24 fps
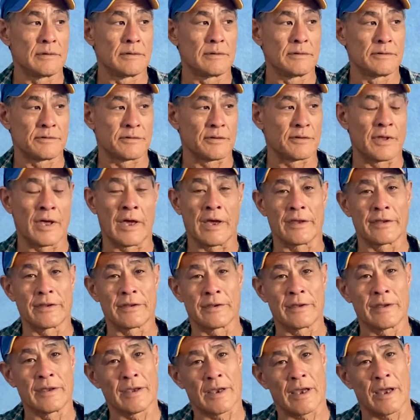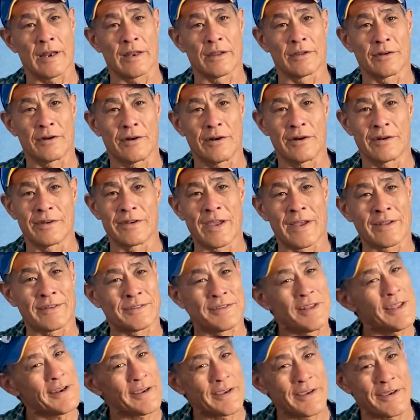So I kind of learned that's
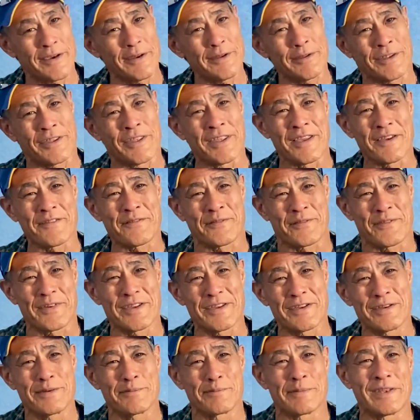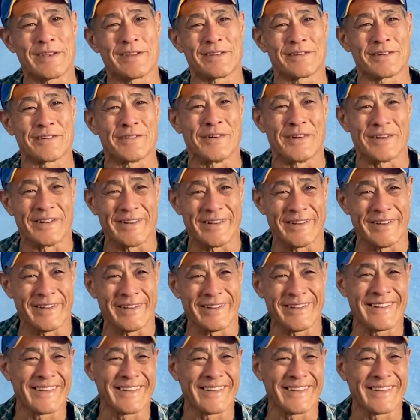not a good thing for you to be doing.